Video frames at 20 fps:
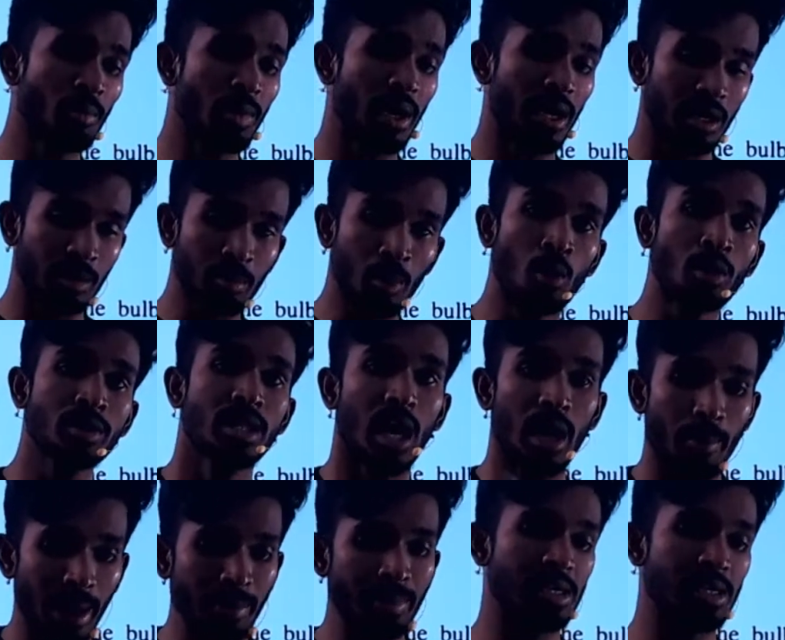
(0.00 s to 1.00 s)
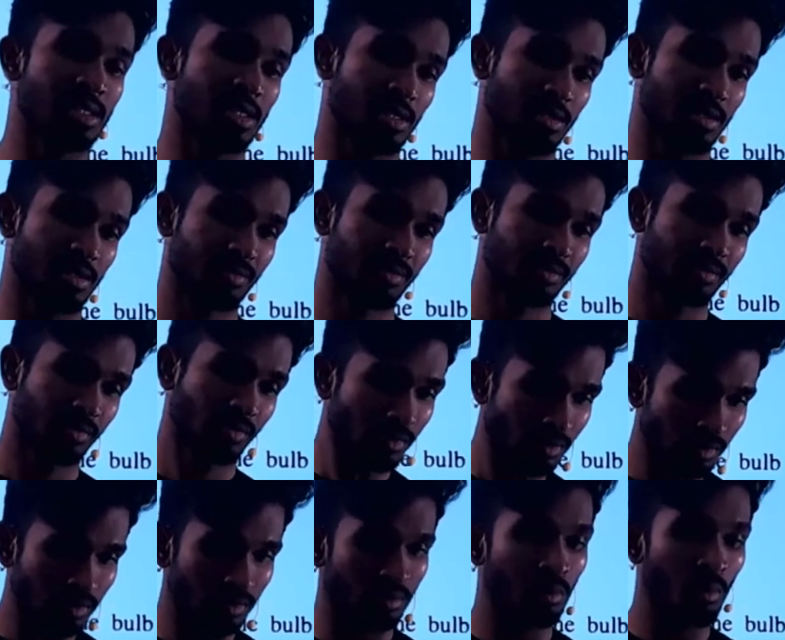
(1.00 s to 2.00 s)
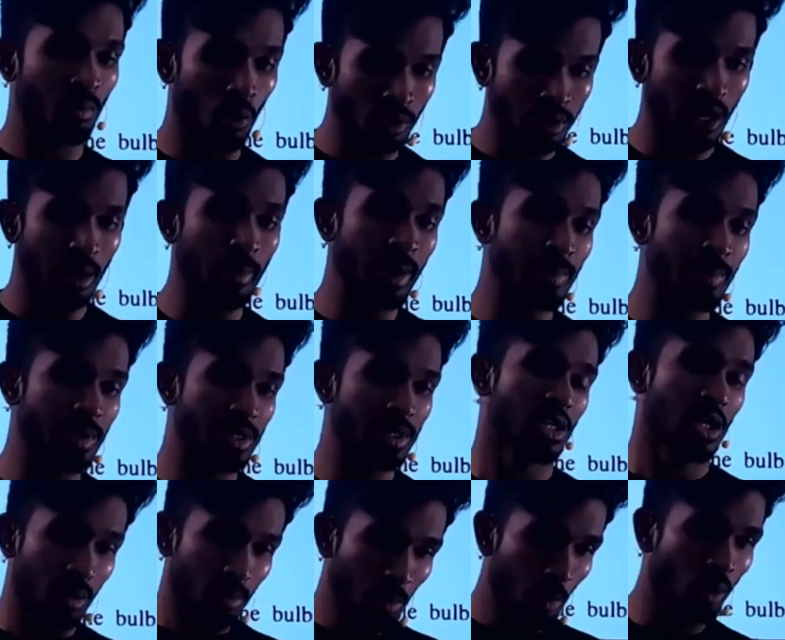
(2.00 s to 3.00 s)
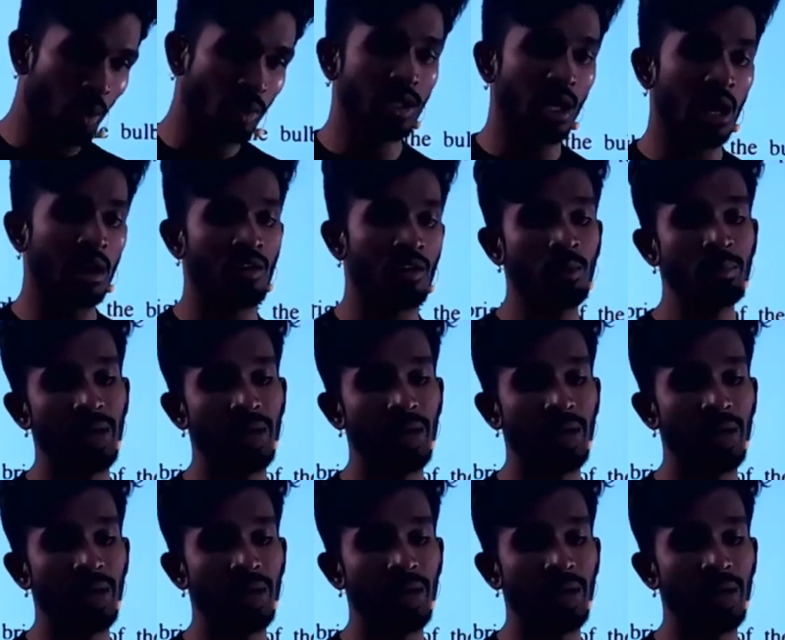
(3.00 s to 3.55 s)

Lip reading: Both are mammals. Both are, ma'am. Both are warm blooded.